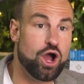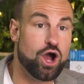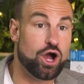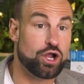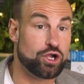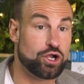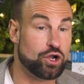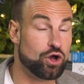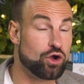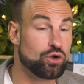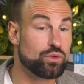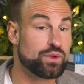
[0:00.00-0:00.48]

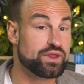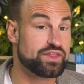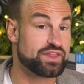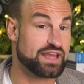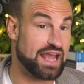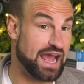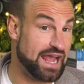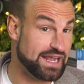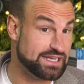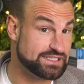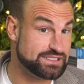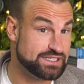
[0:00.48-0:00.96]
Along with
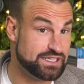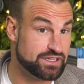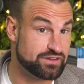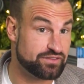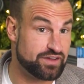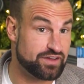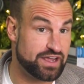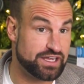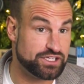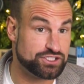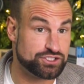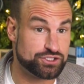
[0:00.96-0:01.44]
case
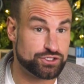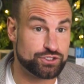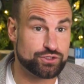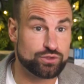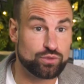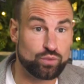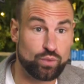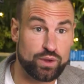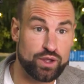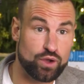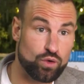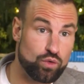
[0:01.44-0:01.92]
innovation,
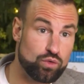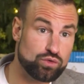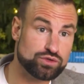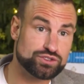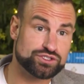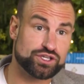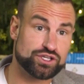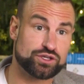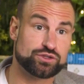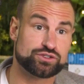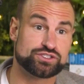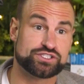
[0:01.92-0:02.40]
we're
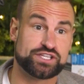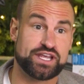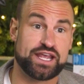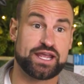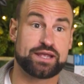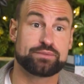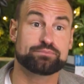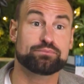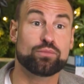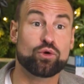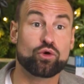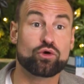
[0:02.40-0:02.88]
also
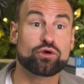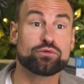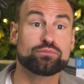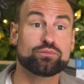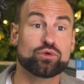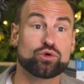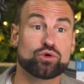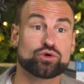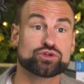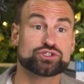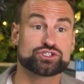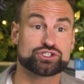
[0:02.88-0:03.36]
seeing more and
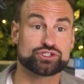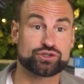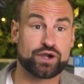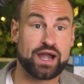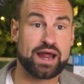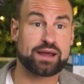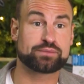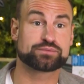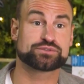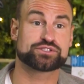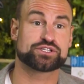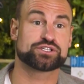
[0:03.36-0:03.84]
more
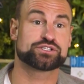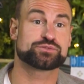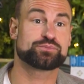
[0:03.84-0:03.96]
straps as